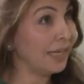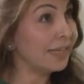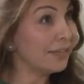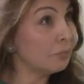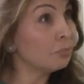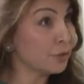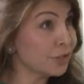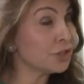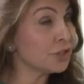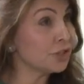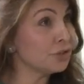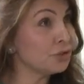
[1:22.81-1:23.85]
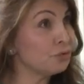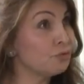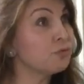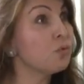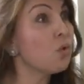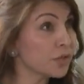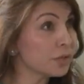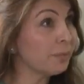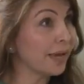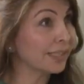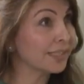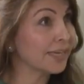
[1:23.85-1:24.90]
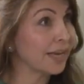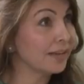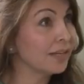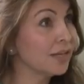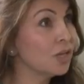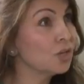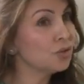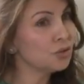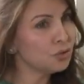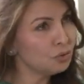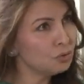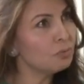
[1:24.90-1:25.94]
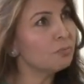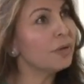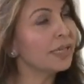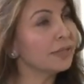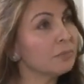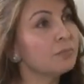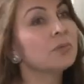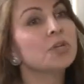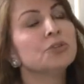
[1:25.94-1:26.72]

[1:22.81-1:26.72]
in a position to force Pakistan to make them,